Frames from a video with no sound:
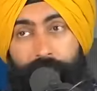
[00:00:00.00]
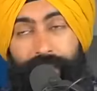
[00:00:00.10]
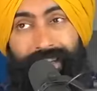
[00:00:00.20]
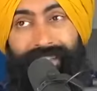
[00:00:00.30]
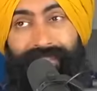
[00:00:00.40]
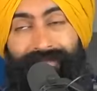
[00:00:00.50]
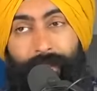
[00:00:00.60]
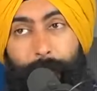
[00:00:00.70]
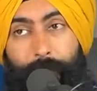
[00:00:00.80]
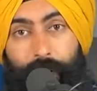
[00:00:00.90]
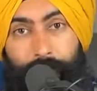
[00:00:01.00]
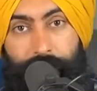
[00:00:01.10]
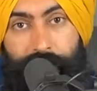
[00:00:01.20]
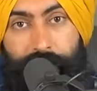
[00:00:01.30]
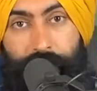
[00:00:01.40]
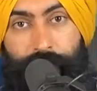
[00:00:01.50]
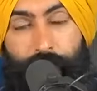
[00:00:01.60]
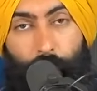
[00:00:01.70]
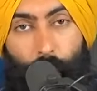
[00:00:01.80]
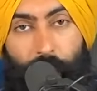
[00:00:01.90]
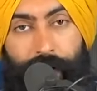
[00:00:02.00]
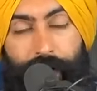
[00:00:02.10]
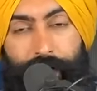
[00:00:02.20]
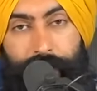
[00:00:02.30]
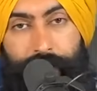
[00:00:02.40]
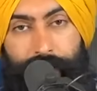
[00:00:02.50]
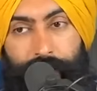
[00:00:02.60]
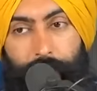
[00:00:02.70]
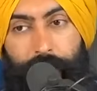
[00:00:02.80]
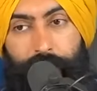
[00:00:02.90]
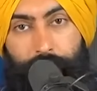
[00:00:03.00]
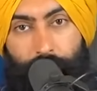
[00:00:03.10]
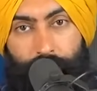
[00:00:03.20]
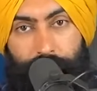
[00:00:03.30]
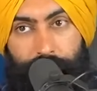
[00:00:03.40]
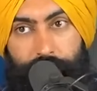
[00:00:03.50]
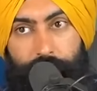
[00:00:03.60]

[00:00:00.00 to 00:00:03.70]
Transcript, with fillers: sense of purpose. Why are you getting up in the morning?